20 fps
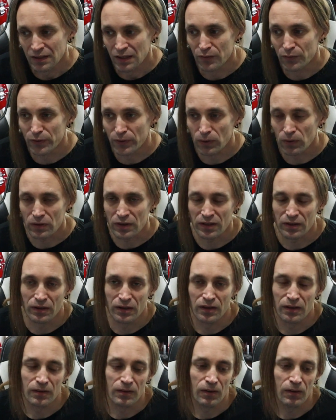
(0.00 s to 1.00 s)
if you look
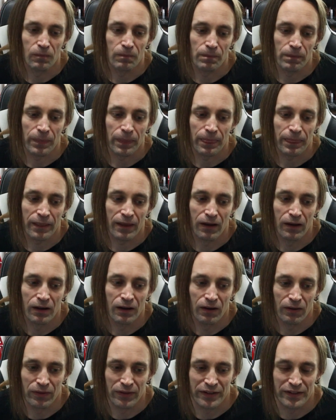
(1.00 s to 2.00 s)

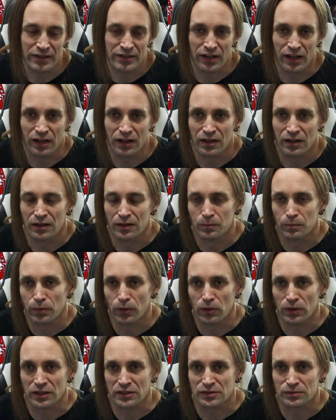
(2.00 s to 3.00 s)
on the guitar
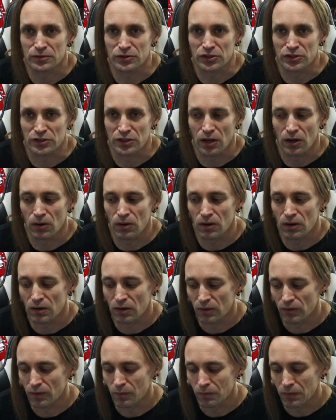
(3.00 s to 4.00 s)
products which are now
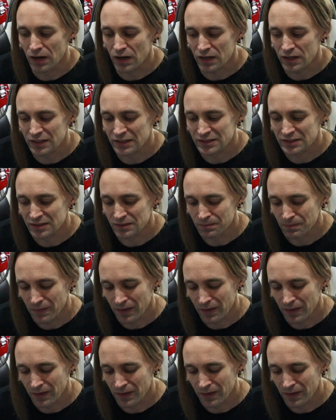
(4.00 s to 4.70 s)
on the market,